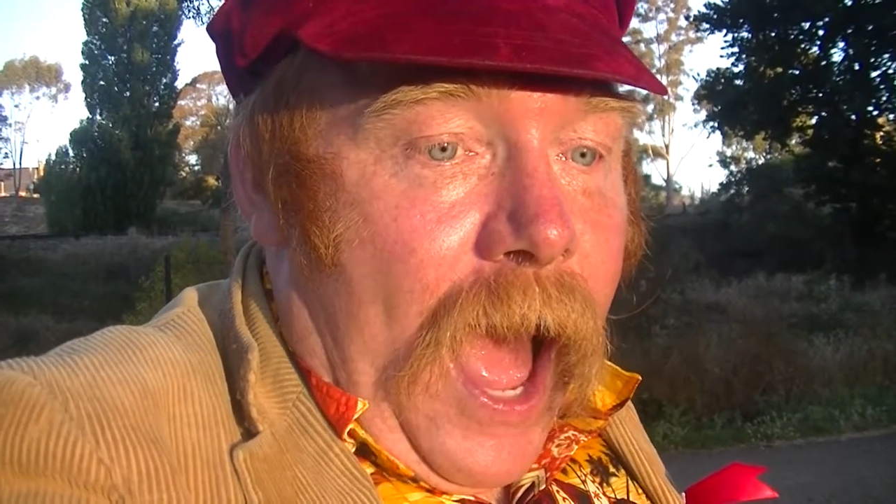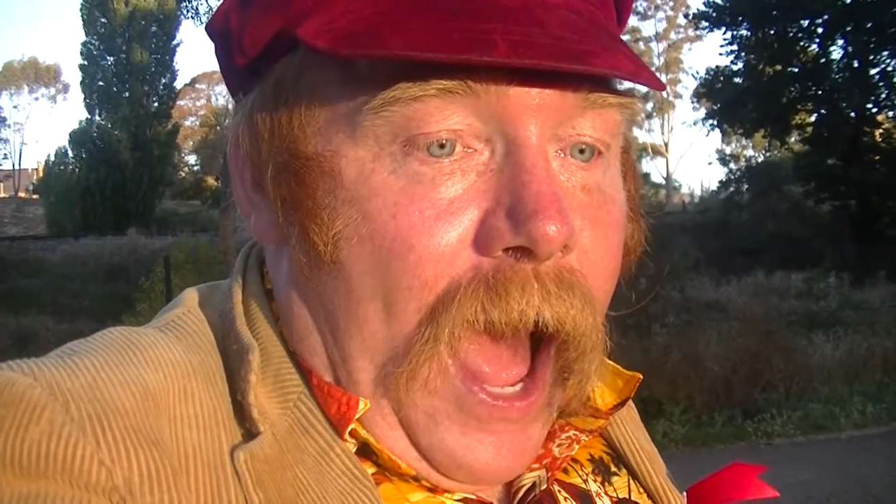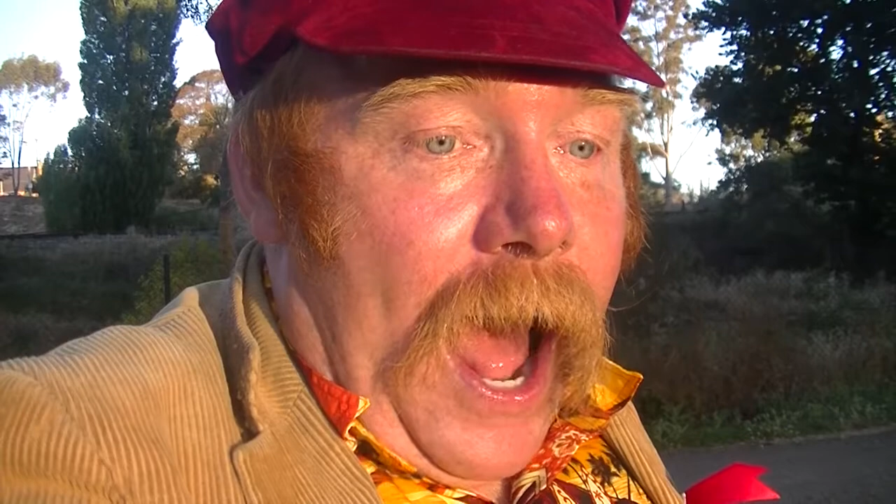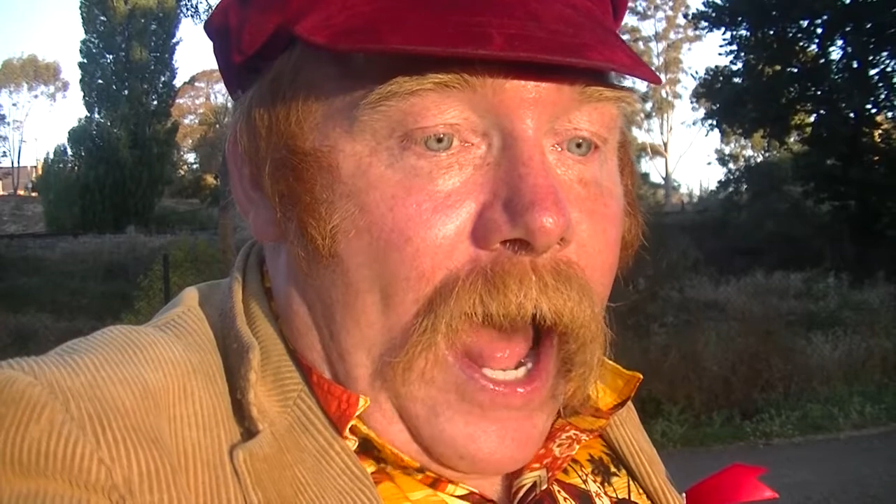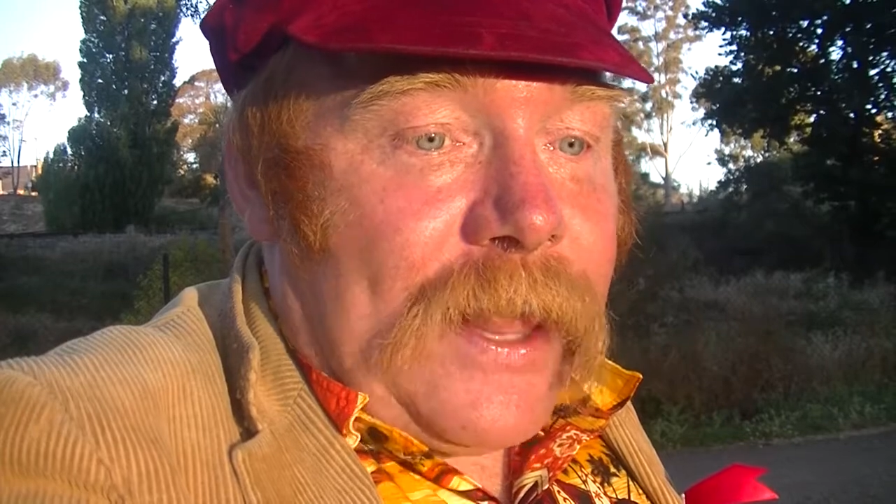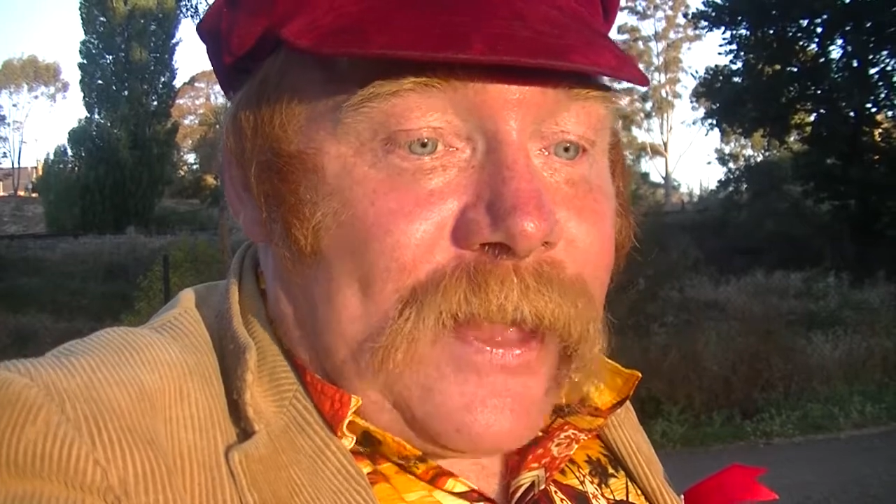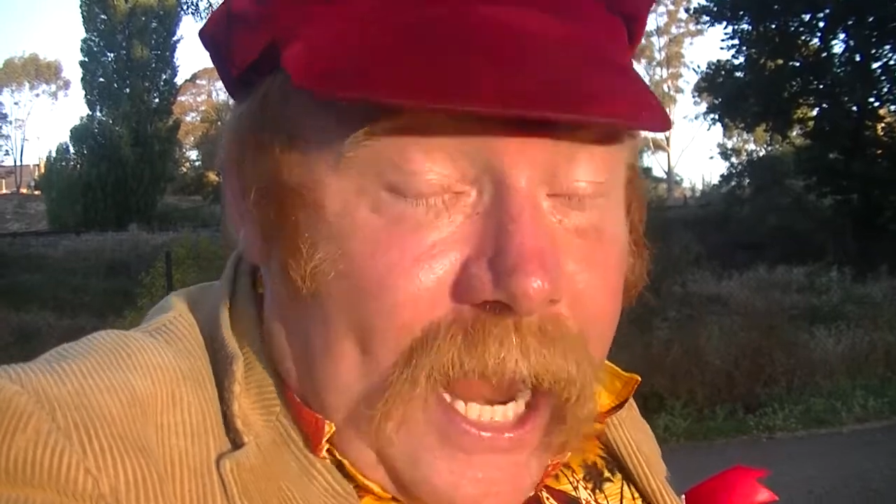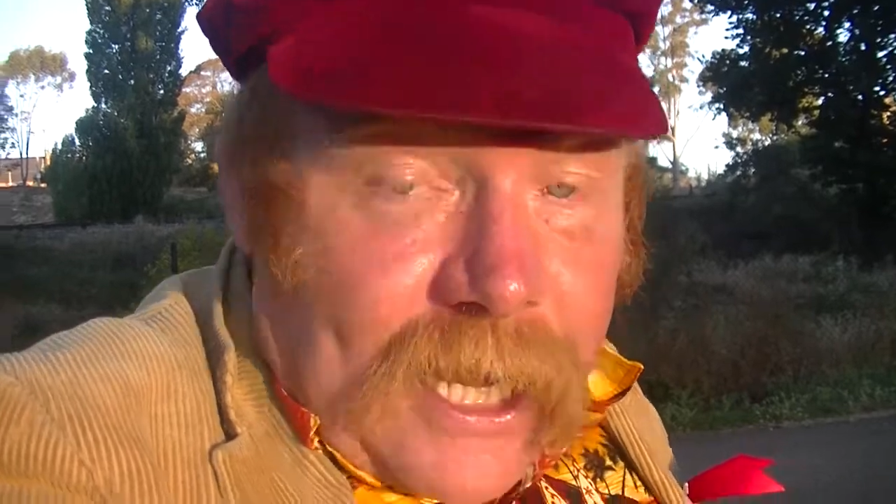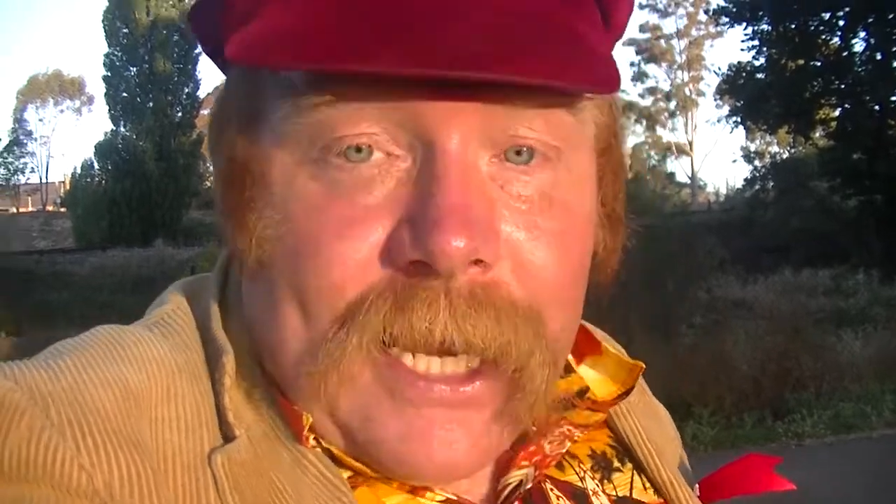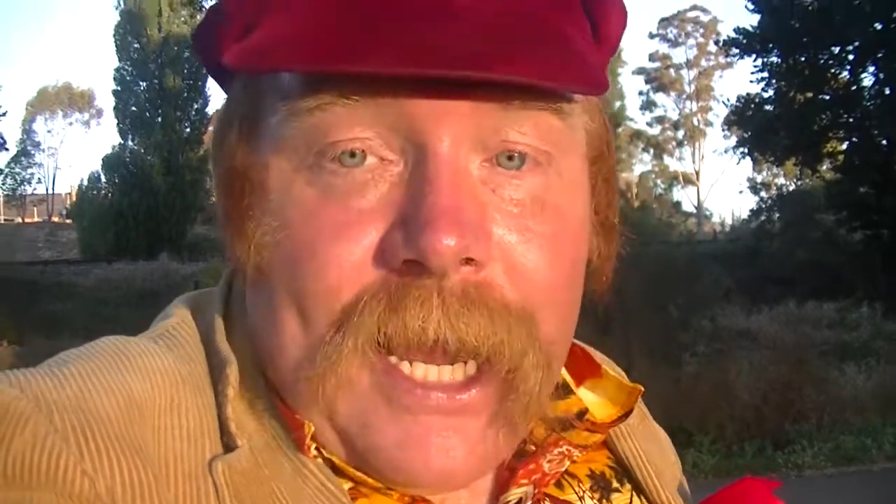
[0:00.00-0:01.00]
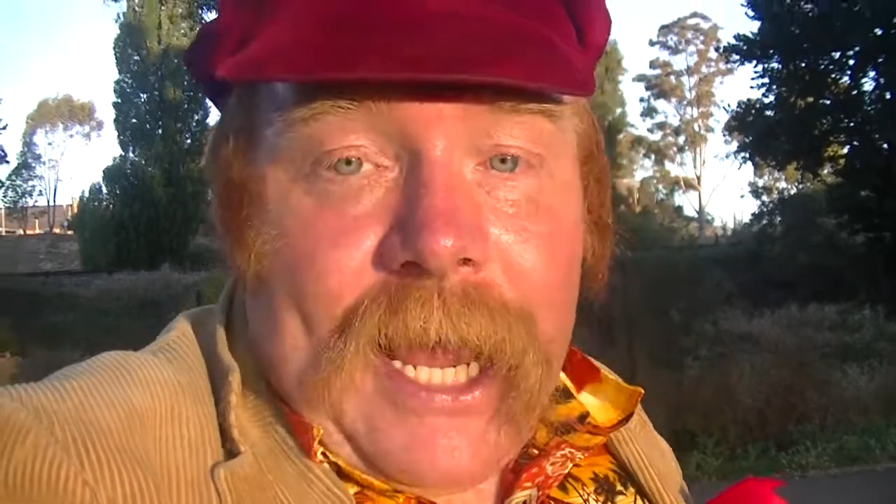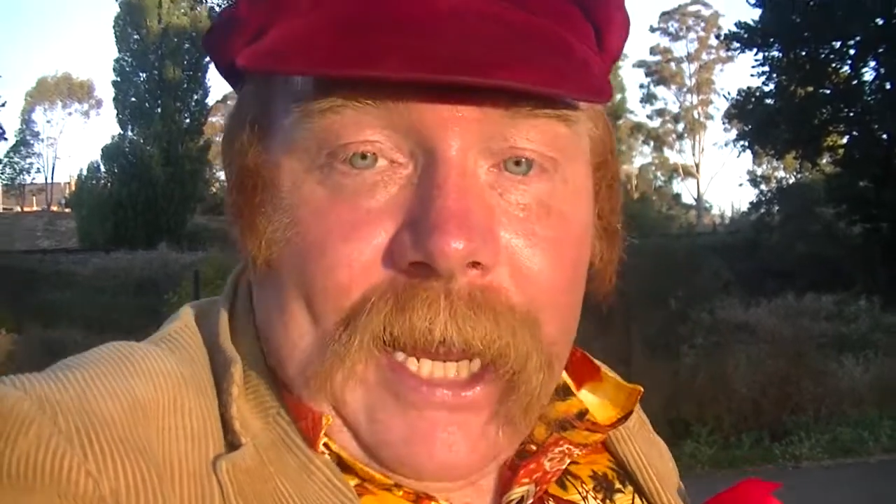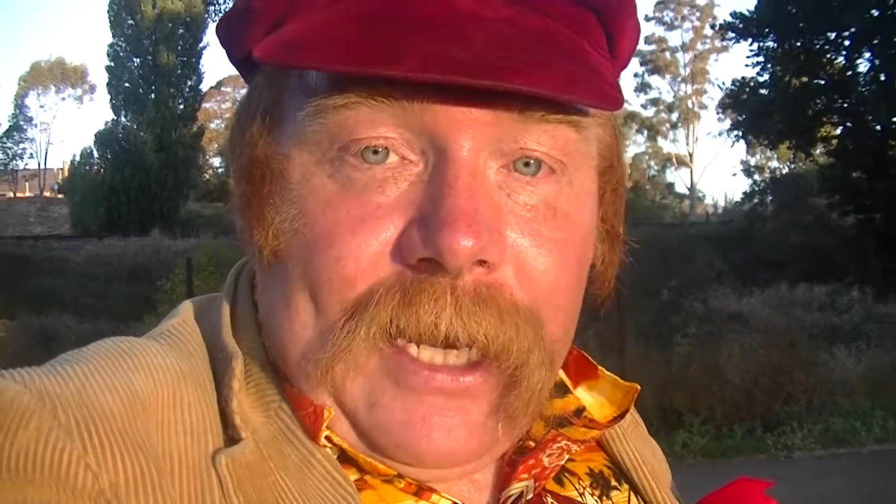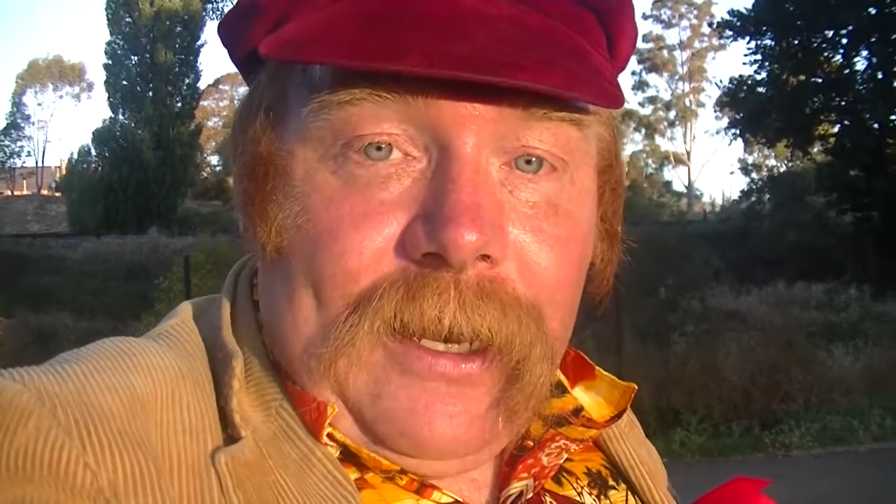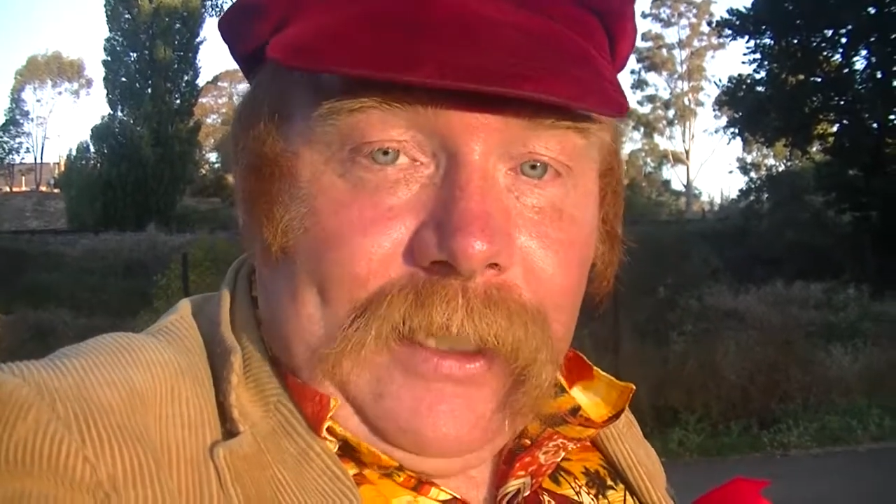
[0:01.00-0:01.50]
then
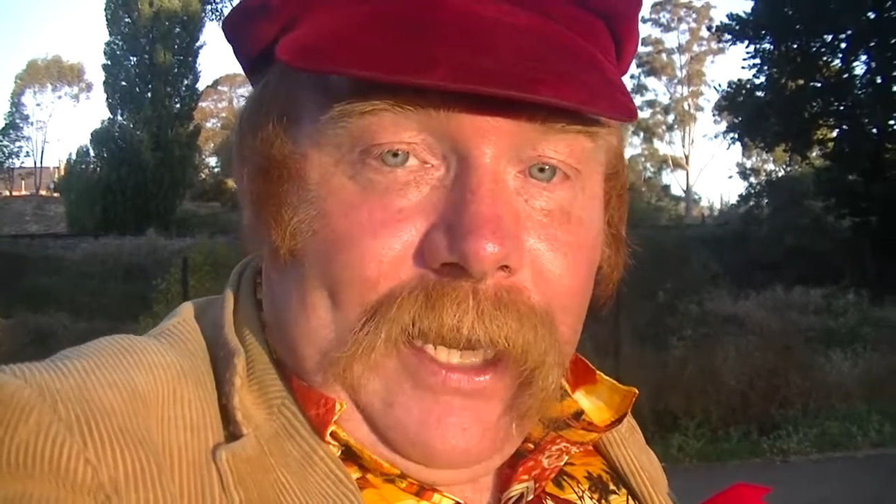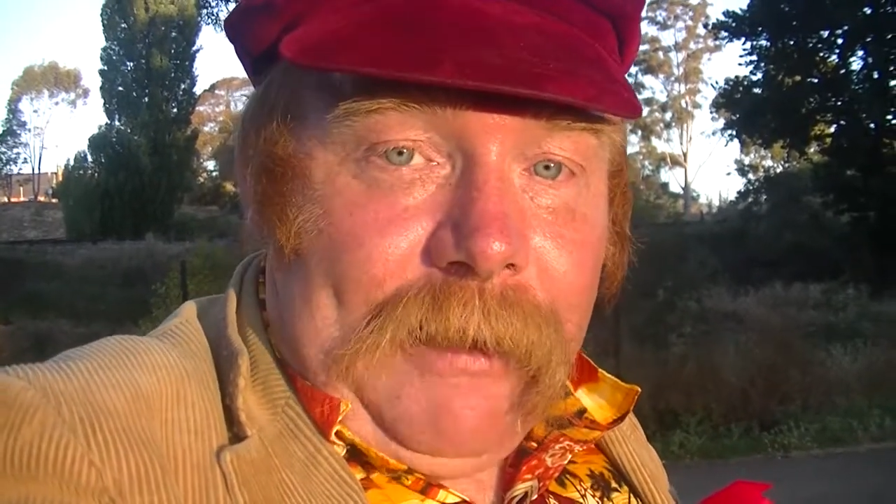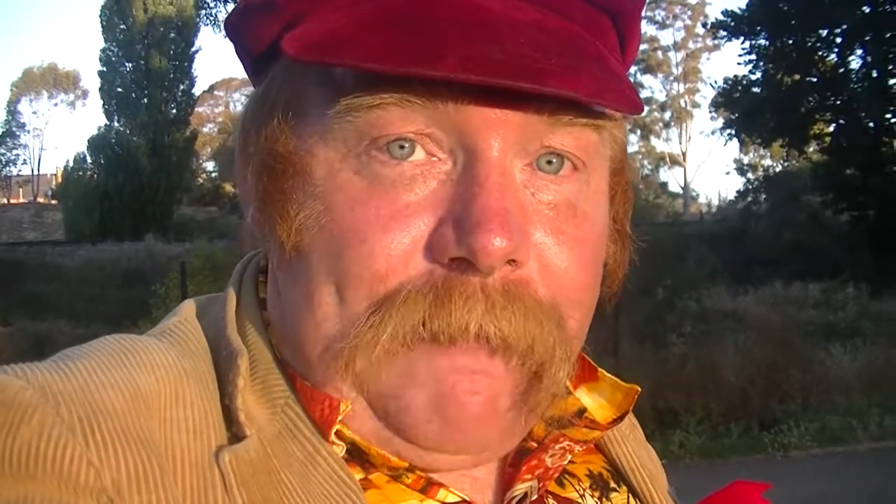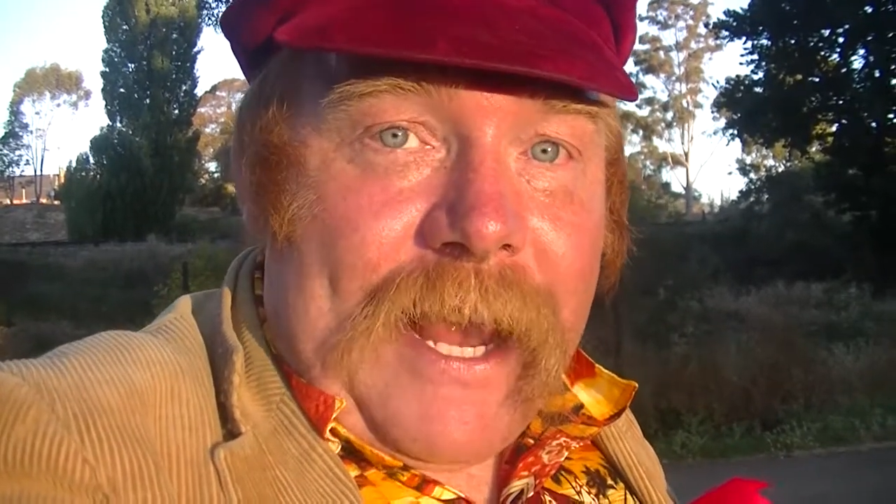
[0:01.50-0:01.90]
it